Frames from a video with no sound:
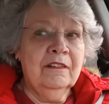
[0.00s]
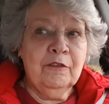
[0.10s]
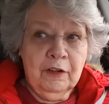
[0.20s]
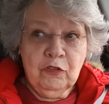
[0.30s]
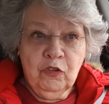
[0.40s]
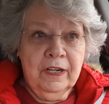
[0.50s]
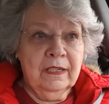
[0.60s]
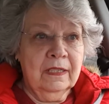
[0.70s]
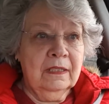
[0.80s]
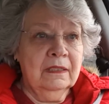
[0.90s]

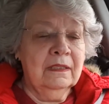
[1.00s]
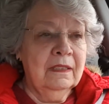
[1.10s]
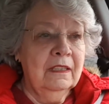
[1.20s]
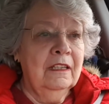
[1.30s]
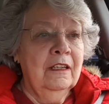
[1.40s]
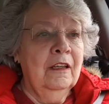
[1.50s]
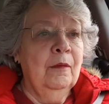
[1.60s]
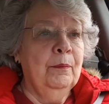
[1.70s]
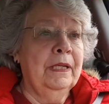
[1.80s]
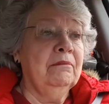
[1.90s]
frustrating,
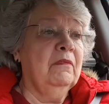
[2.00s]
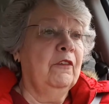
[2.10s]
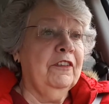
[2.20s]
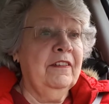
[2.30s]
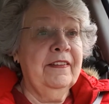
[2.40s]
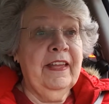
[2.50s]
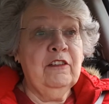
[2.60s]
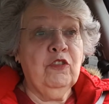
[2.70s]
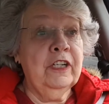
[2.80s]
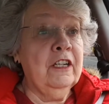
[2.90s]
but obviously they
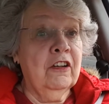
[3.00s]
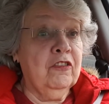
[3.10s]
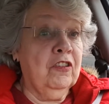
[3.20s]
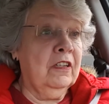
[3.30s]
triage it,